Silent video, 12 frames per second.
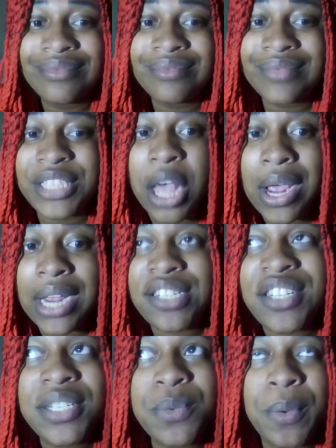So it's
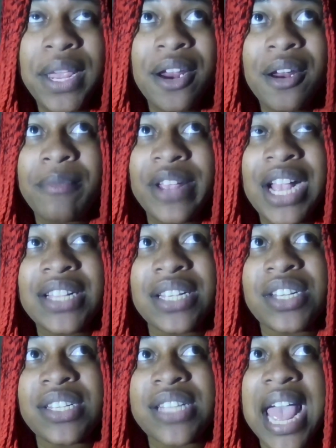just weird because it's
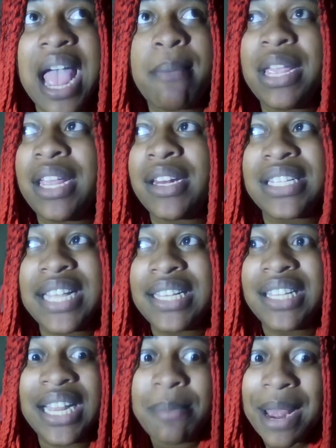just like, I mean, is
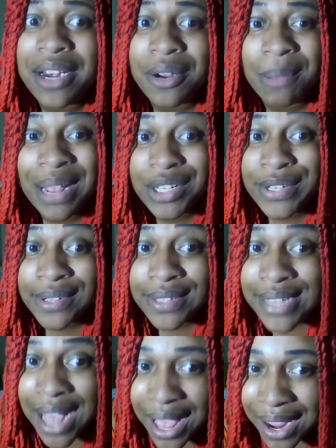anybody know about Jill
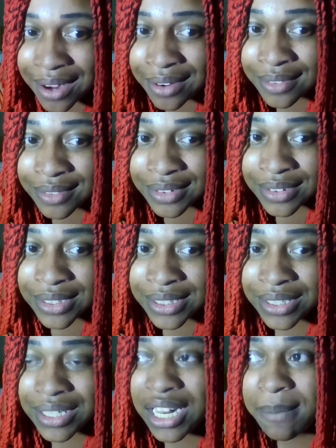Stein?
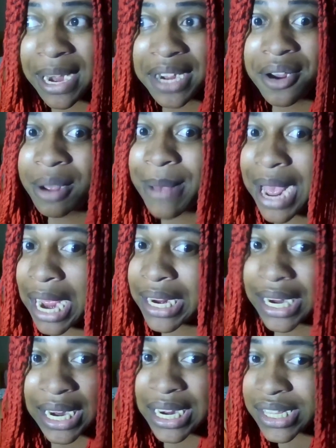Anybody know about
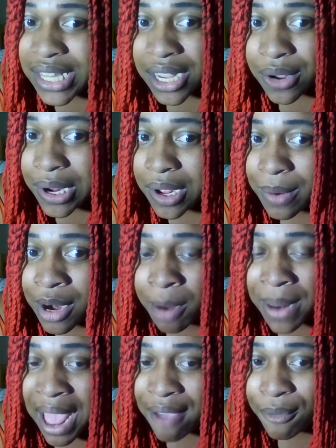anything going on with her
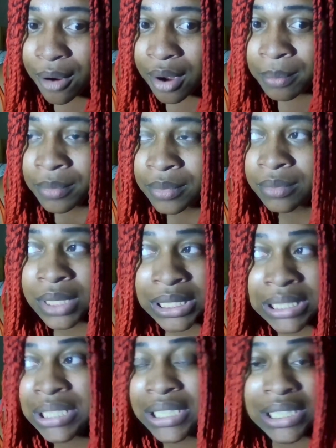platform?
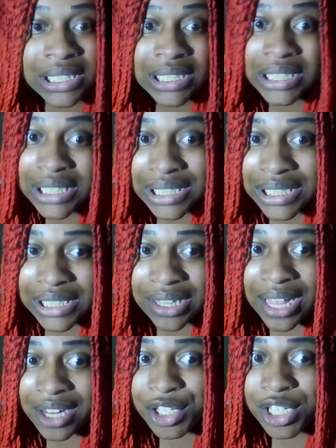
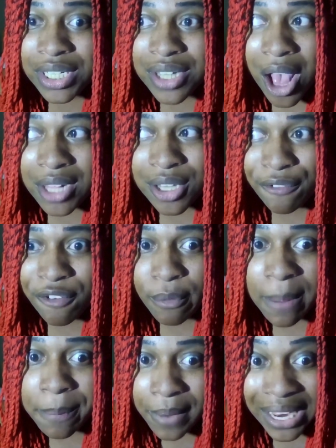That she's also for
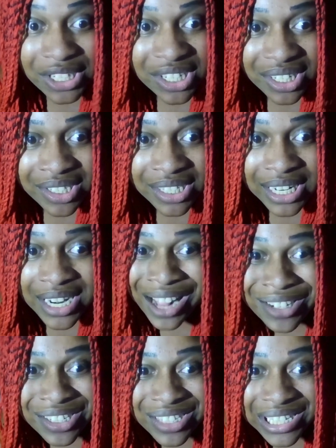reparations and
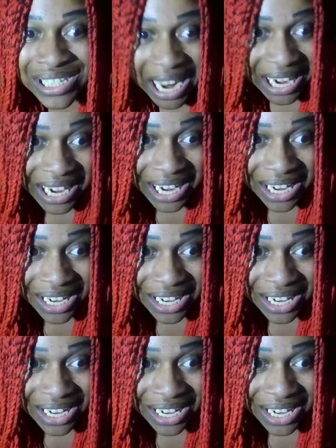not just a study?